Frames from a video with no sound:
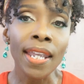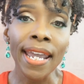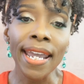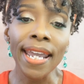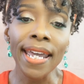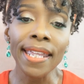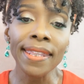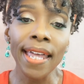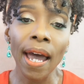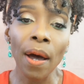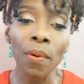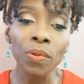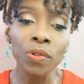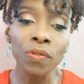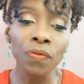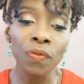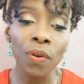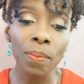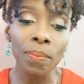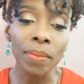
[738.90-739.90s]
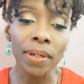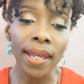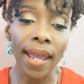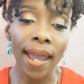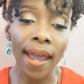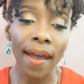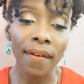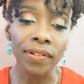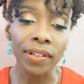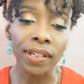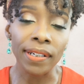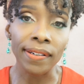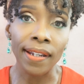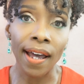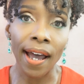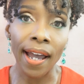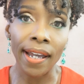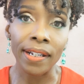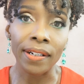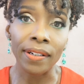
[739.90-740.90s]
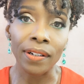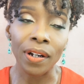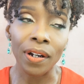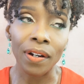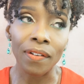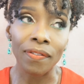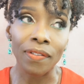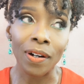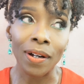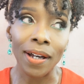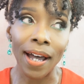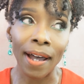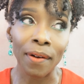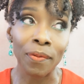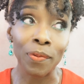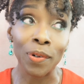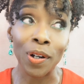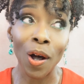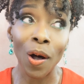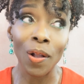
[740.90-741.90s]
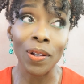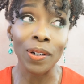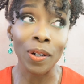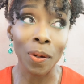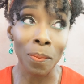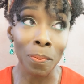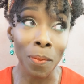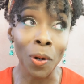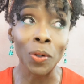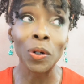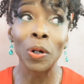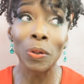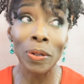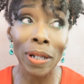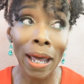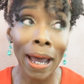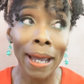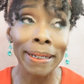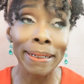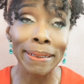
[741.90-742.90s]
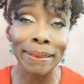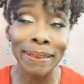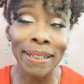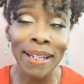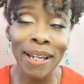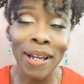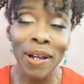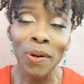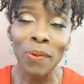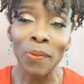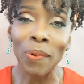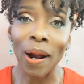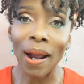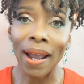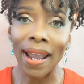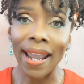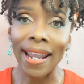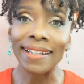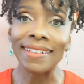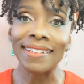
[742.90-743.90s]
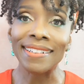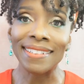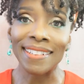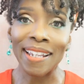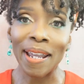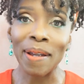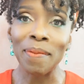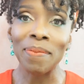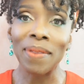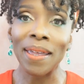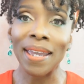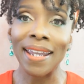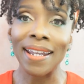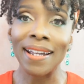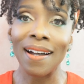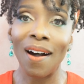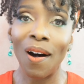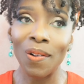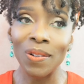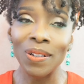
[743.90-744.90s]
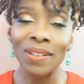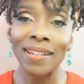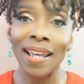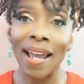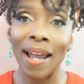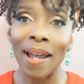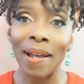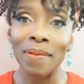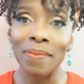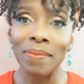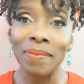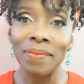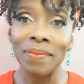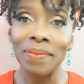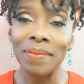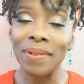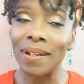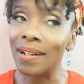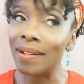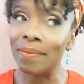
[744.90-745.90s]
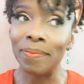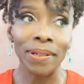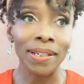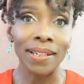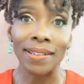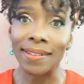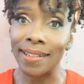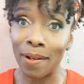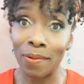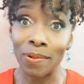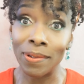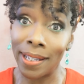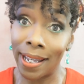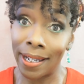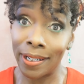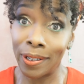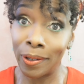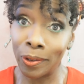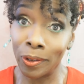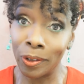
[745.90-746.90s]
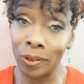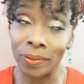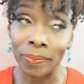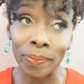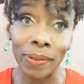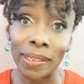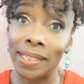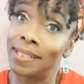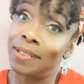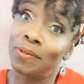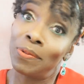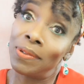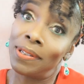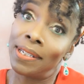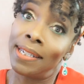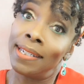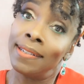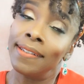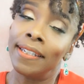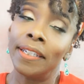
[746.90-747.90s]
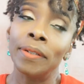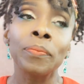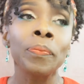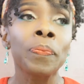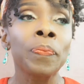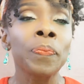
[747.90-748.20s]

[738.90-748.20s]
And that was from me having a diet of, I would call it a mono diet, where I ate the same thing all the time because I was that girl, because it was easy.